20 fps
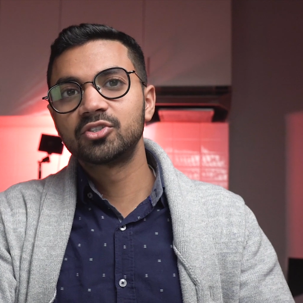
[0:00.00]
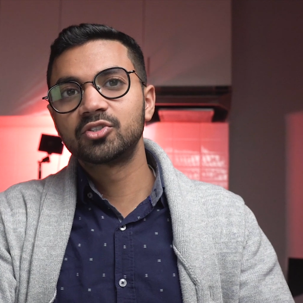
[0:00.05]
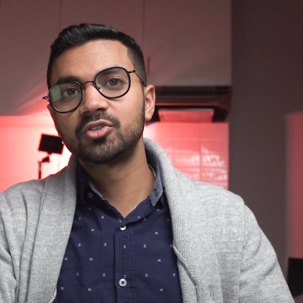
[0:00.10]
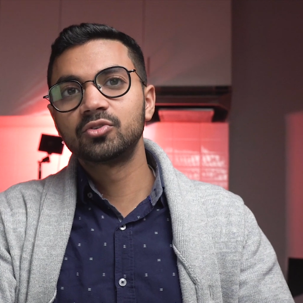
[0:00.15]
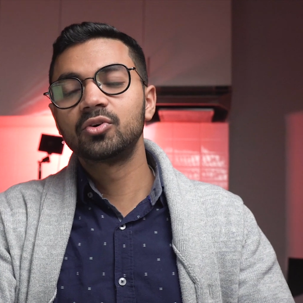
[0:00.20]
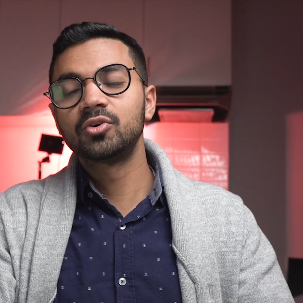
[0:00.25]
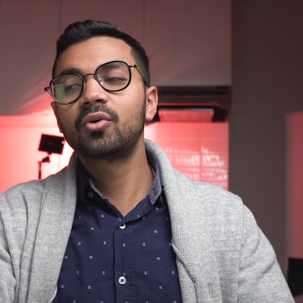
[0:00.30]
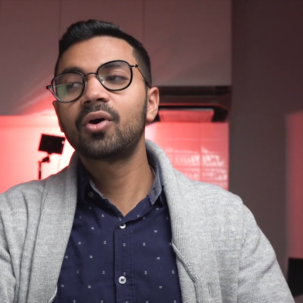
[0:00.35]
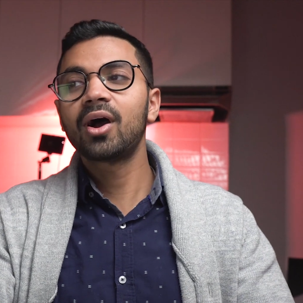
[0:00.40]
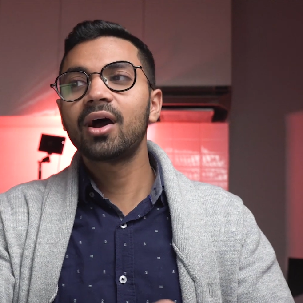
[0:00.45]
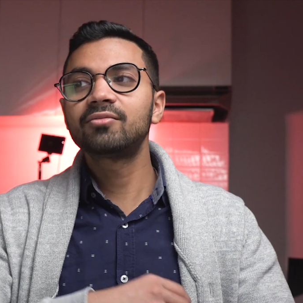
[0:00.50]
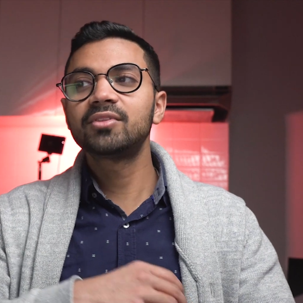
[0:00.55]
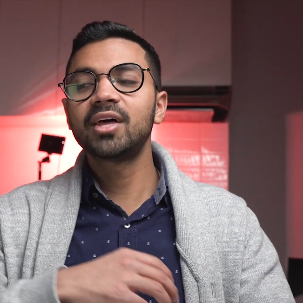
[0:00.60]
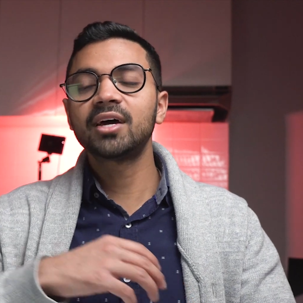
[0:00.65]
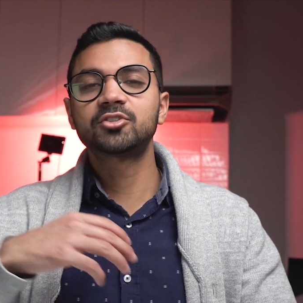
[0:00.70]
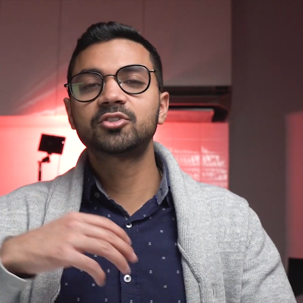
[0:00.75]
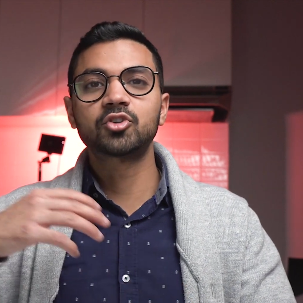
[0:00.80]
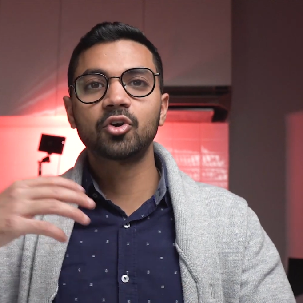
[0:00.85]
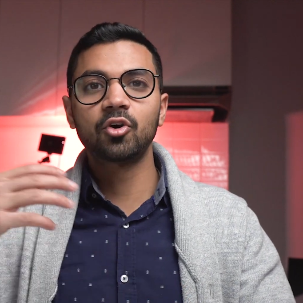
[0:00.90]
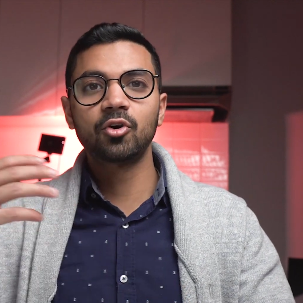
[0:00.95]
So they don't have
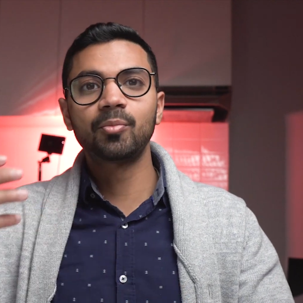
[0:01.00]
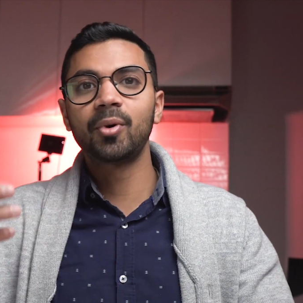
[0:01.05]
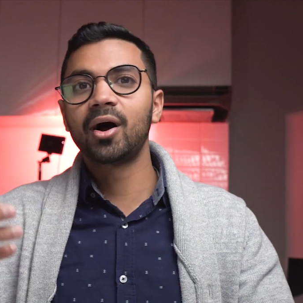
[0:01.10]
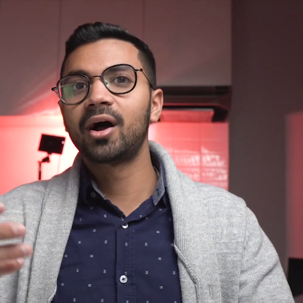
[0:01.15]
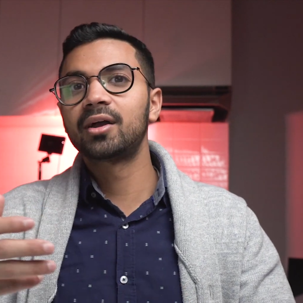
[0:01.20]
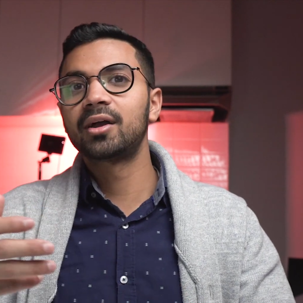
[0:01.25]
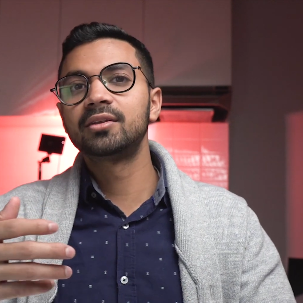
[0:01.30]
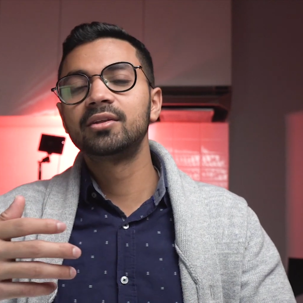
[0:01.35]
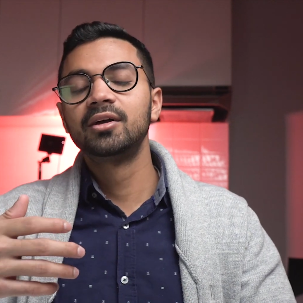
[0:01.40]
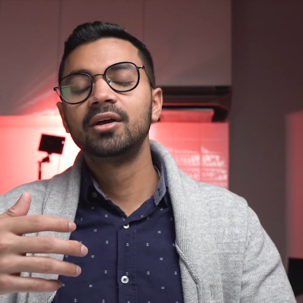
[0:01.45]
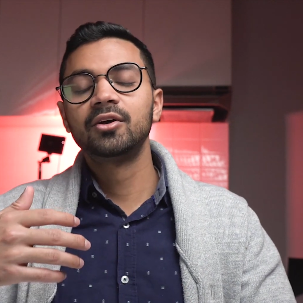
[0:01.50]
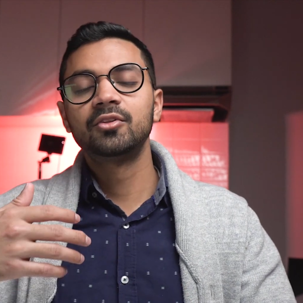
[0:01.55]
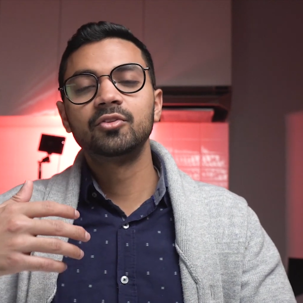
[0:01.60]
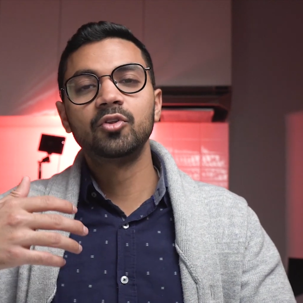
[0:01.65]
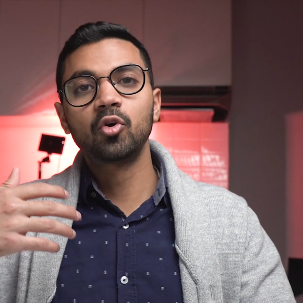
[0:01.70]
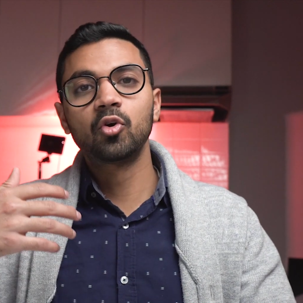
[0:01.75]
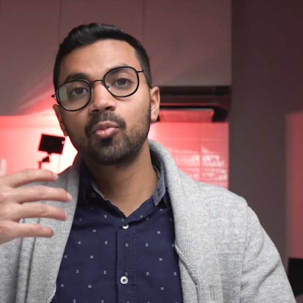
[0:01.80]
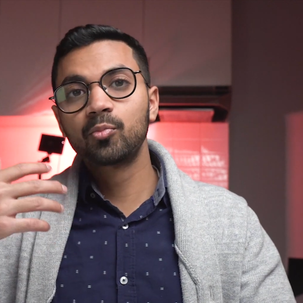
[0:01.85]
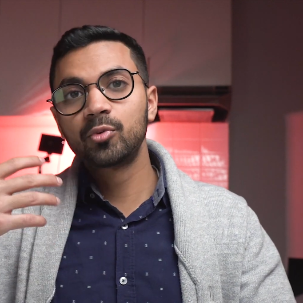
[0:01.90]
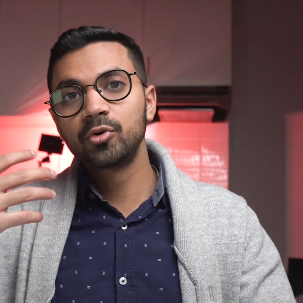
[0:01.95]
that turbine,
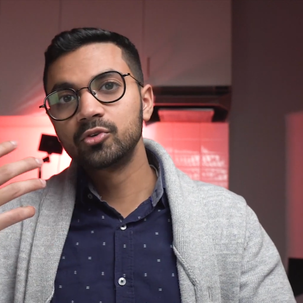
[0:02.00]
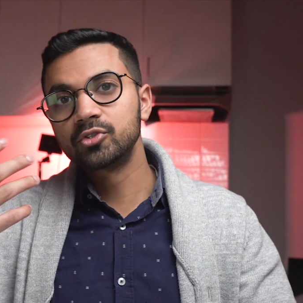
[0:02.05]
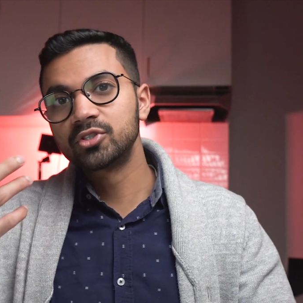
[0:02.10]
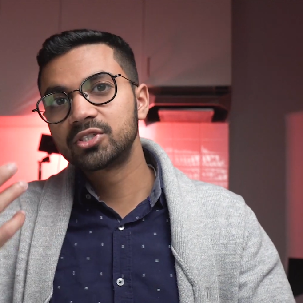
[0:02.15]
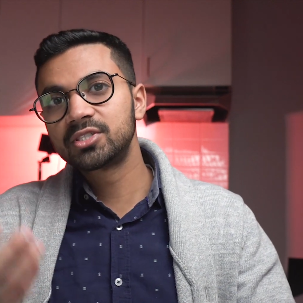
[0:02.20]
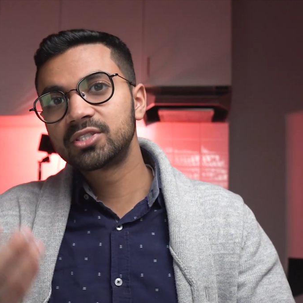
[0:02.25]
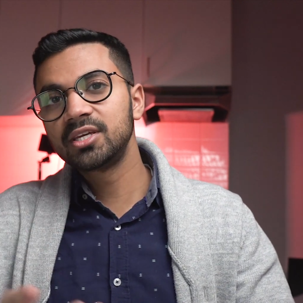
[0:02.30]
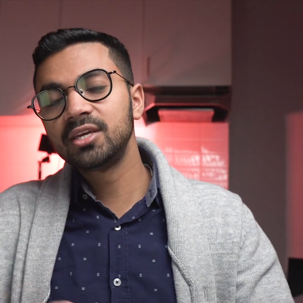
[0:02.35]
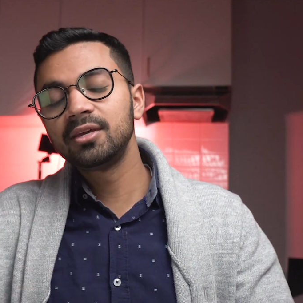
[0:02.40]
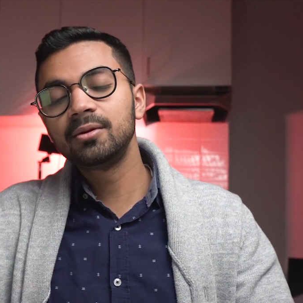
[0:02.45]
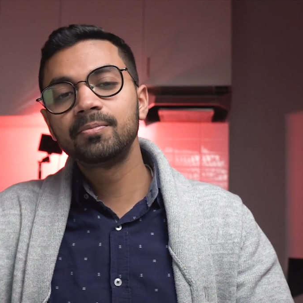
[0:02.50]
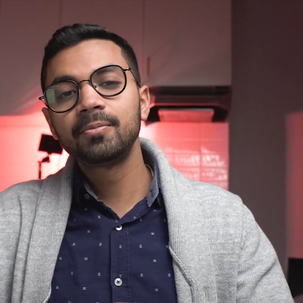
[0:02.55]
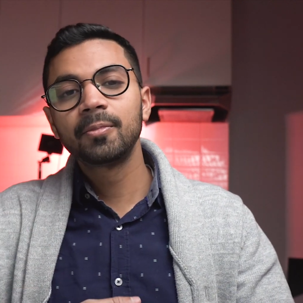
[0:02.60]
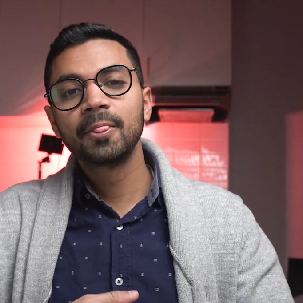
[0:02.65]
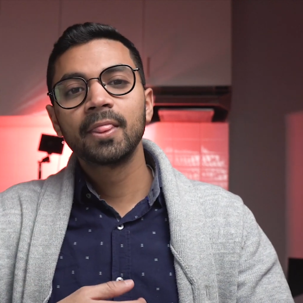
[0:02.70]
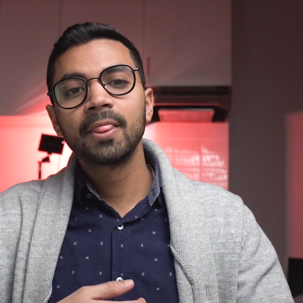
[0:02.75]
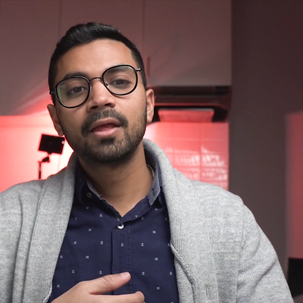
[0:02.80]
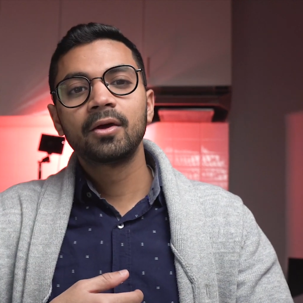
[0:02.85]
they don't produce steam,